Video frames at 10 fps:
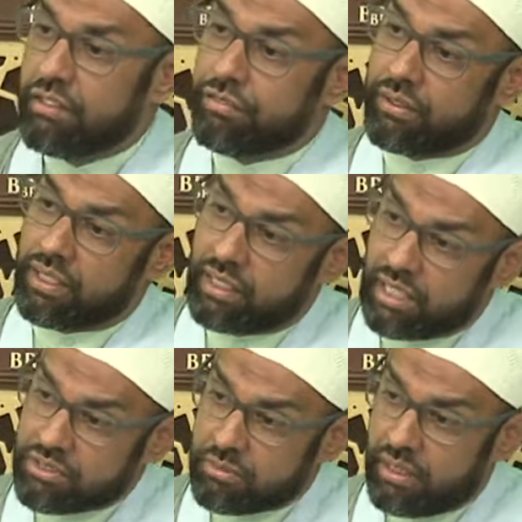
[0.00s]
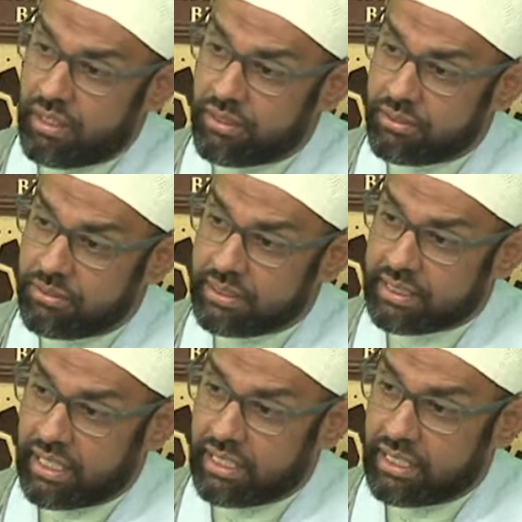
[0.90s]
for Allah subhanahu wa
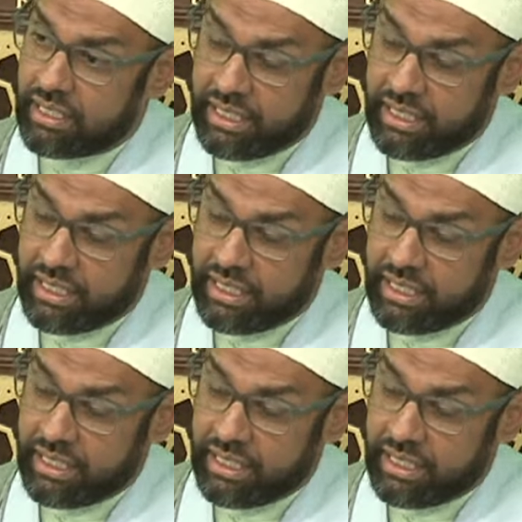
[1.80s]
ta'ala.